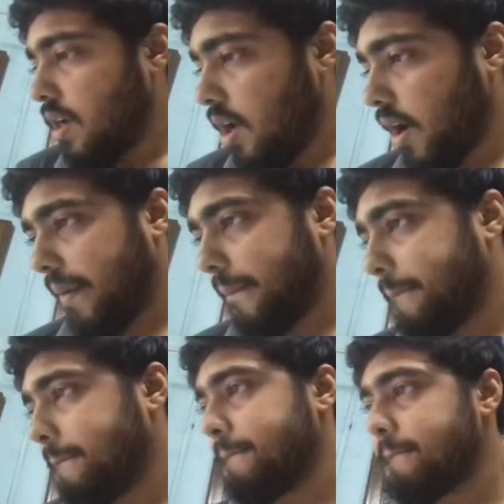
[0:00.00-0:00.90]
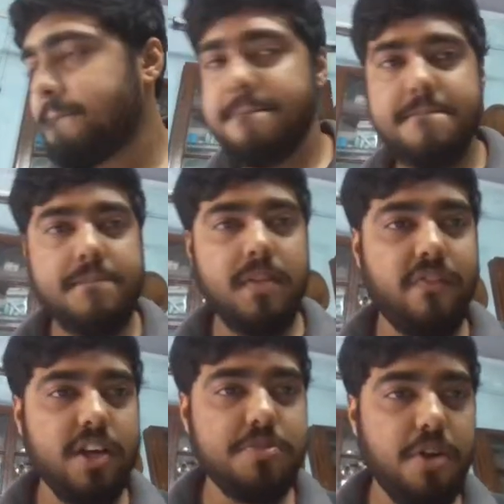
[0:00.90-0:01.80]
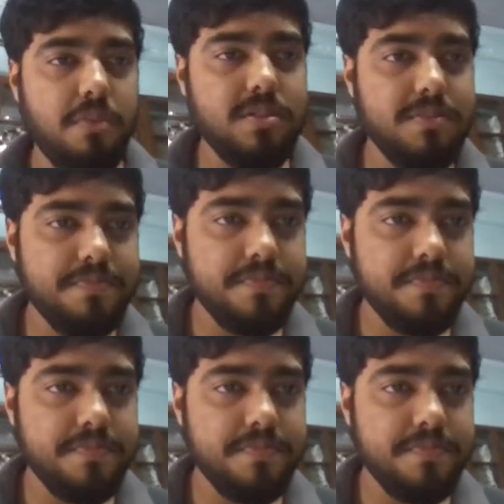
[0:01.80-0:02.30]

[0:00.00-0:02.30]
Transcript: Okay, the first problem,